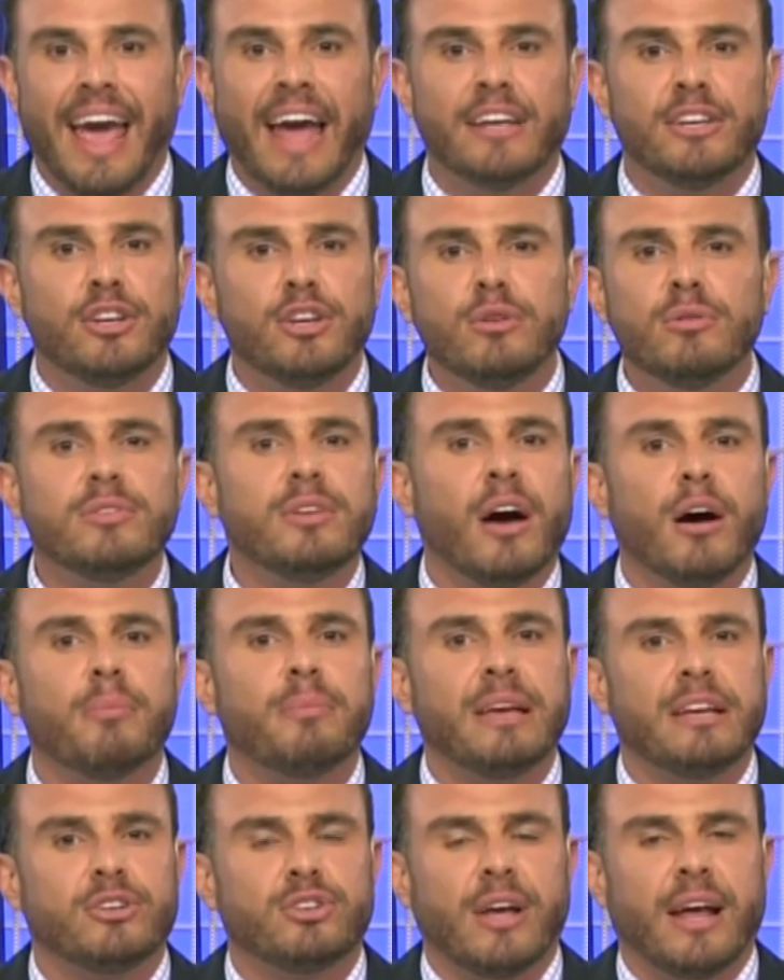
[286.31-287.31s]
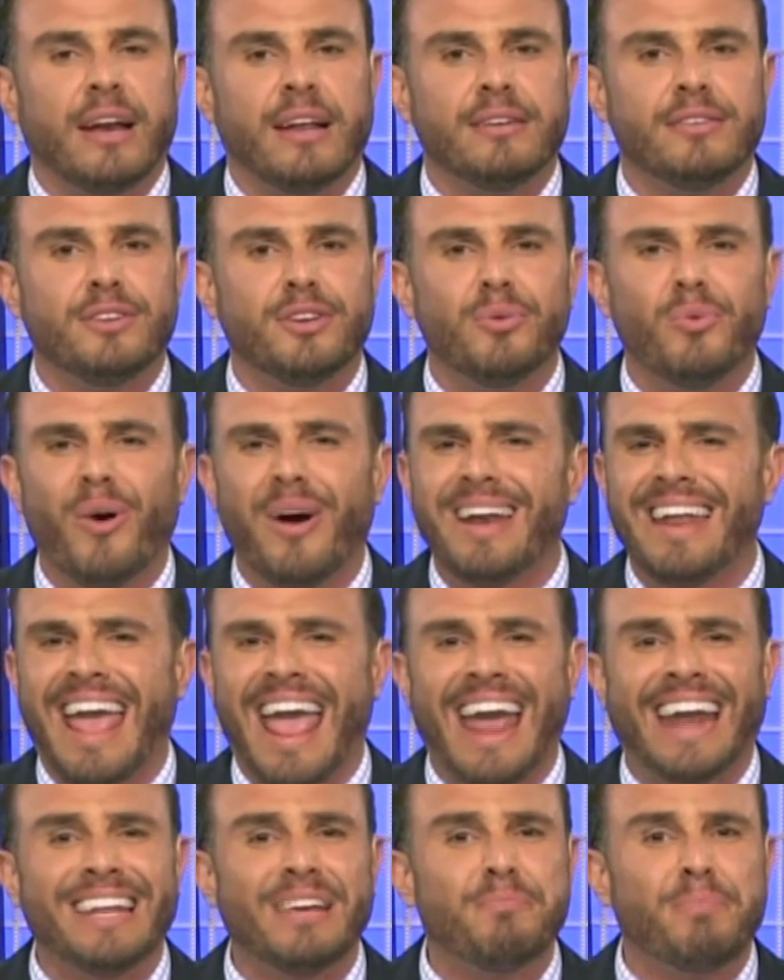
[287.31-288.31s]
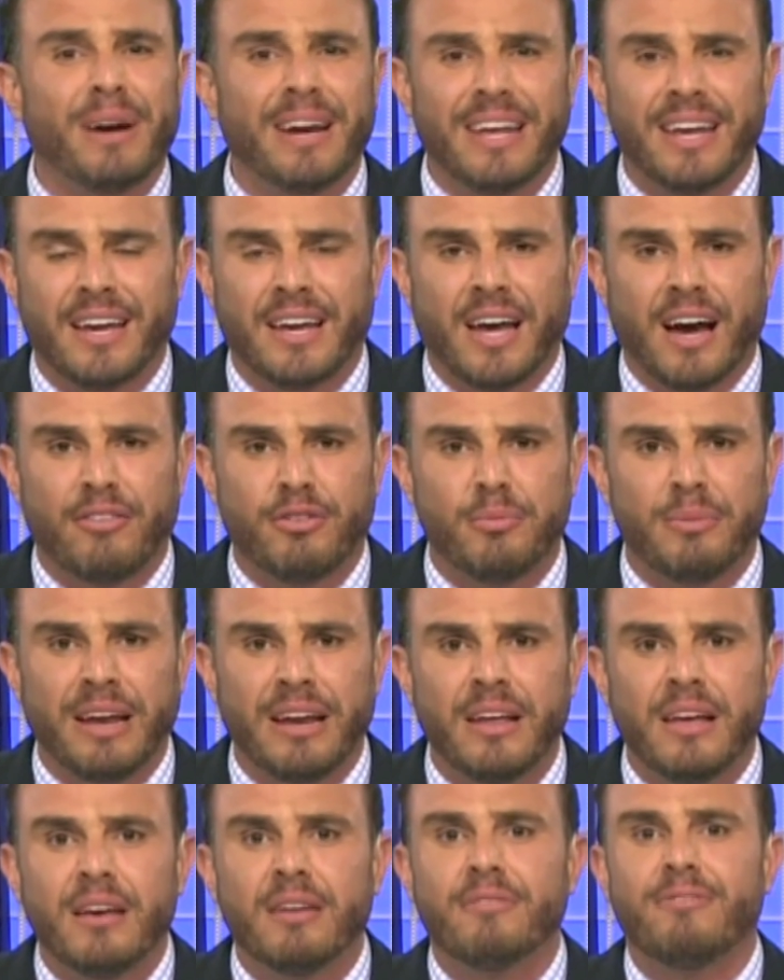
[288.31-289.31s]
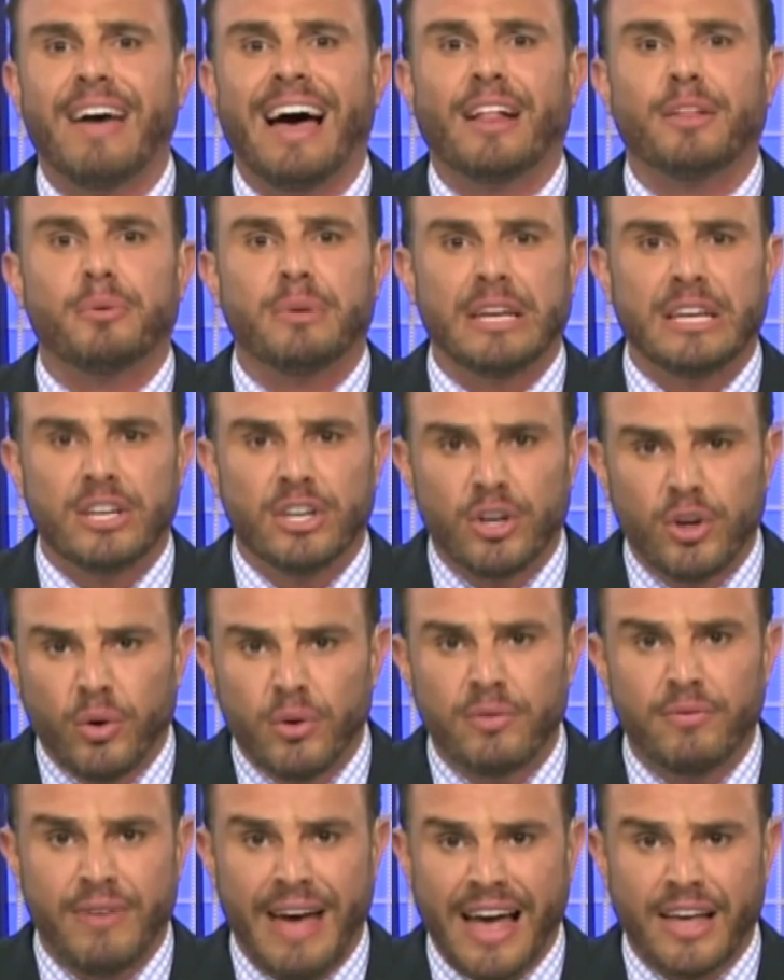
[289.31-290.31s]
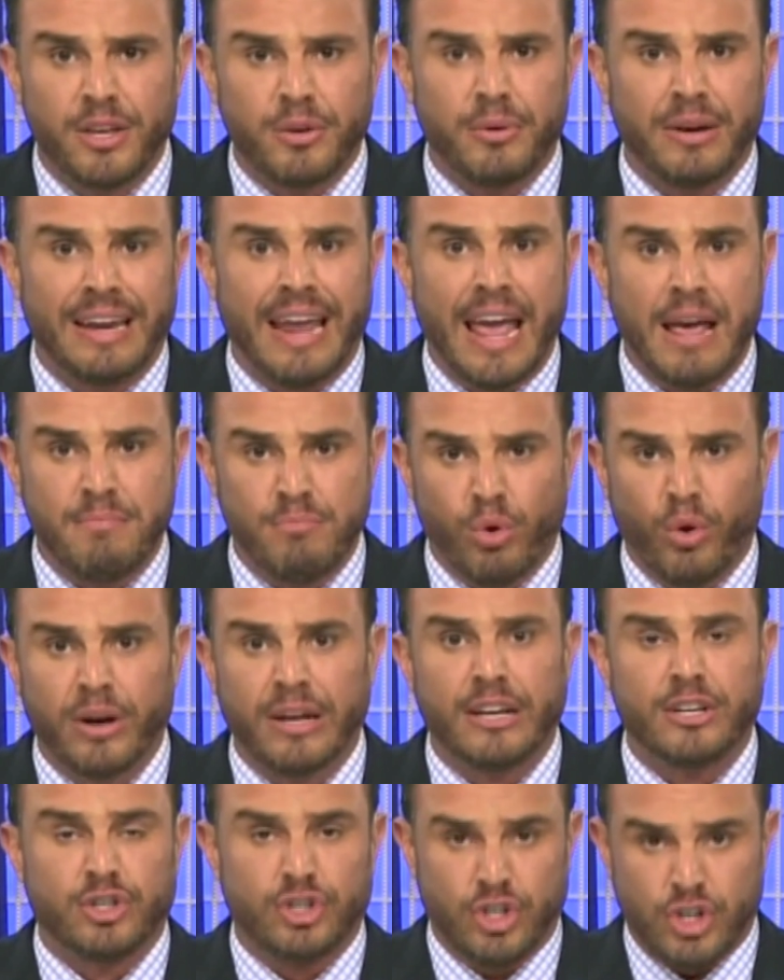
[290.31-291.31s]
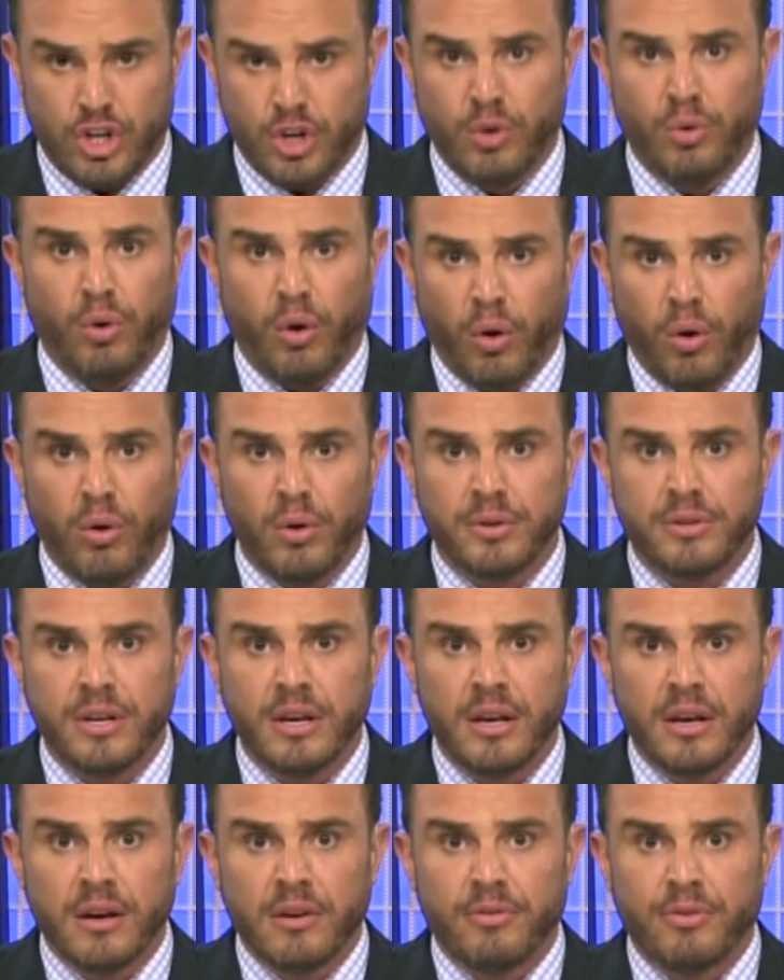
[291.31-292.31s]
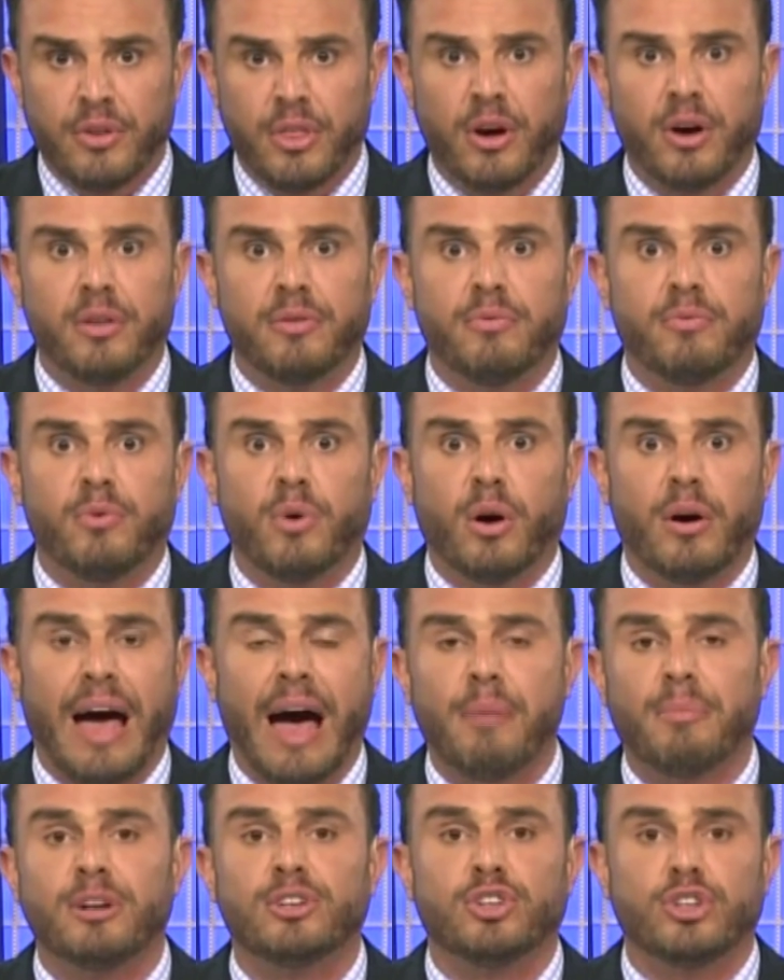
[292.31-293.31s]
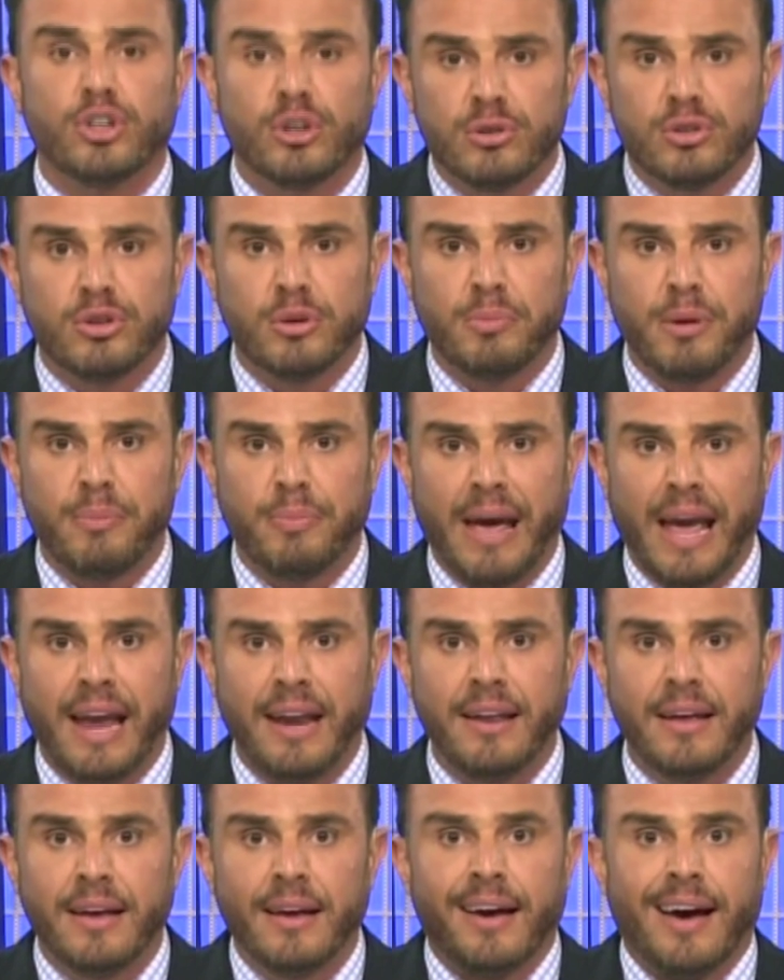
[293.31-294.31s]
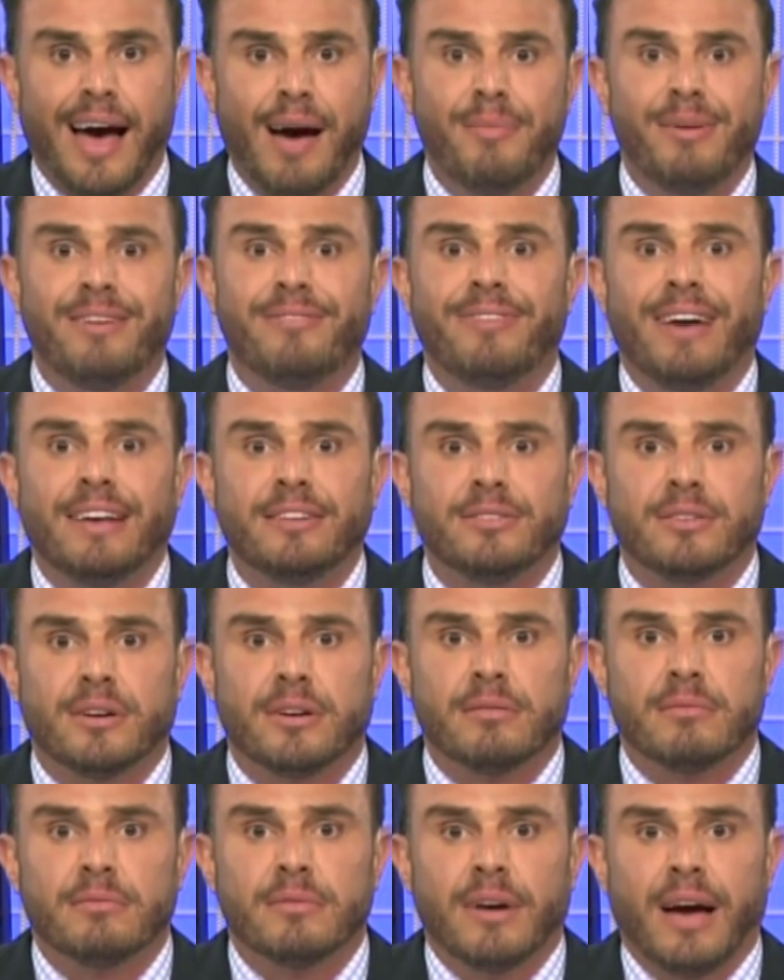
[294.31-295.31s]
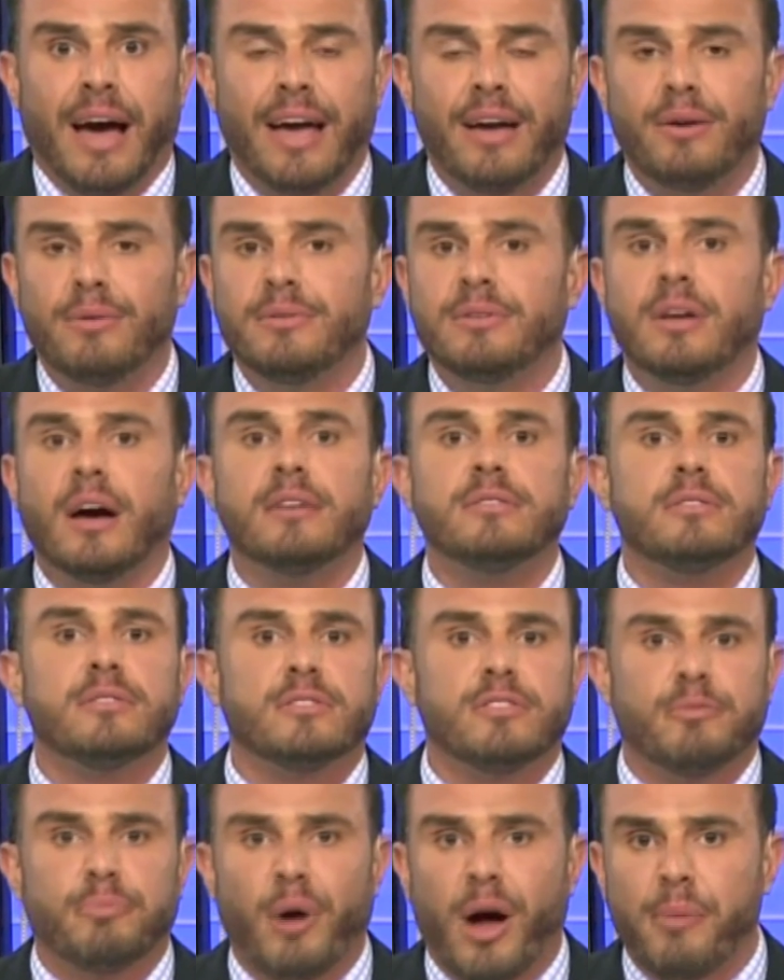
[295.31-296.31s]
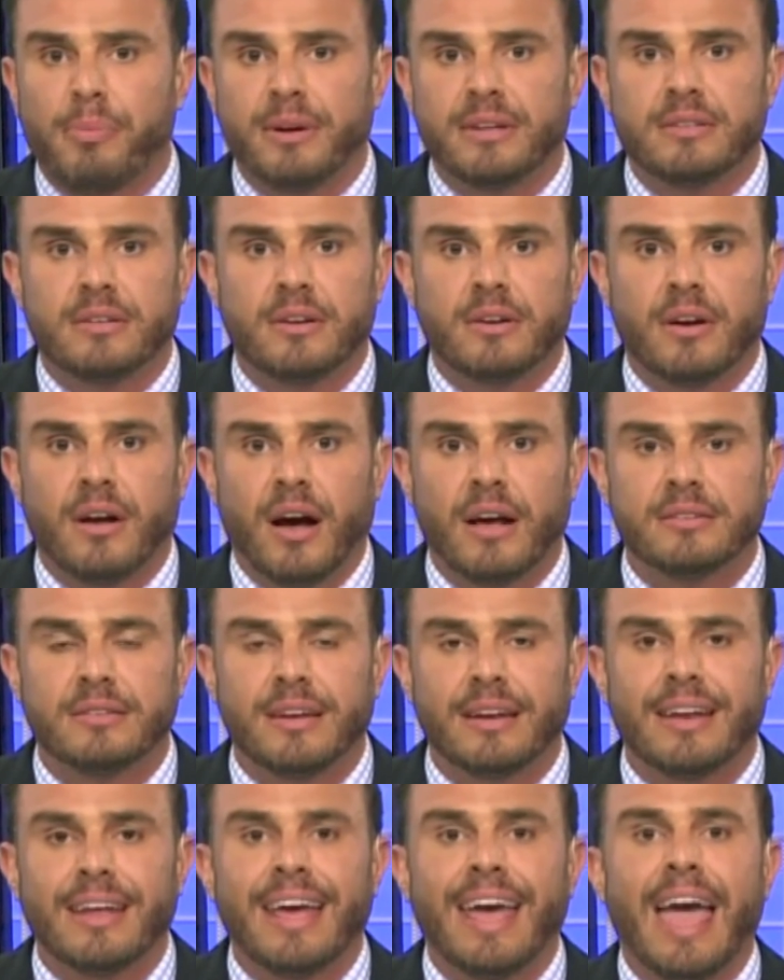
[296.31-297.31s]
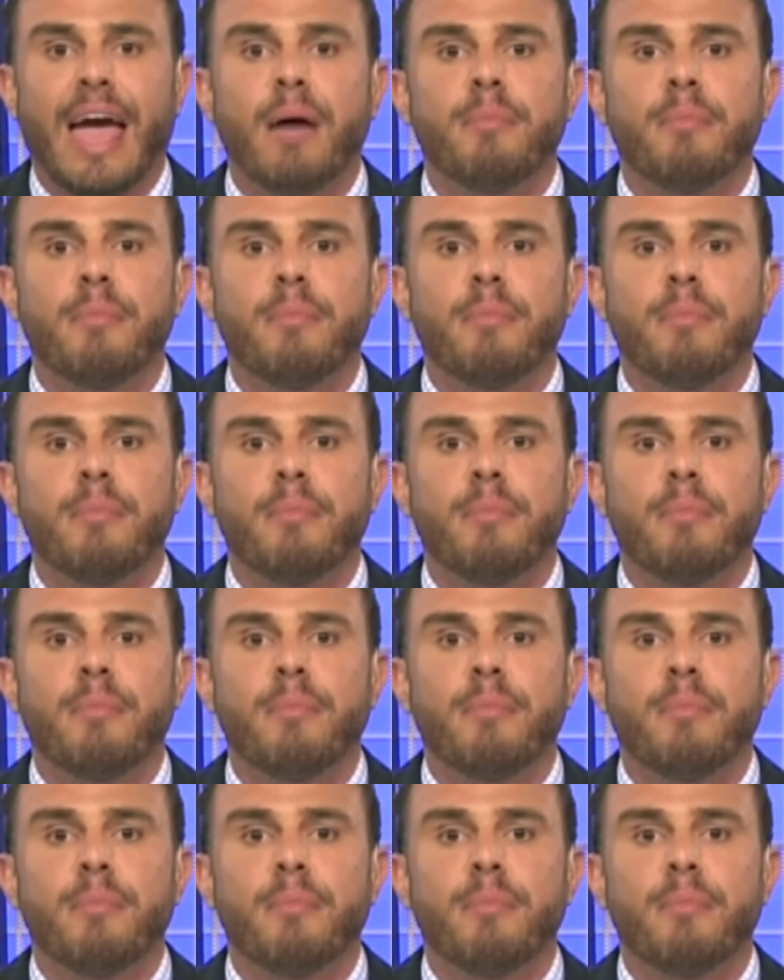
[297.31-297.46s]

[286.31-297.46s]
And you tell me, Shannon, do you want anybody in government valuing a mortgage you hold for how much you should be paid? I'm an investor. I own dozens of properties here in Austin.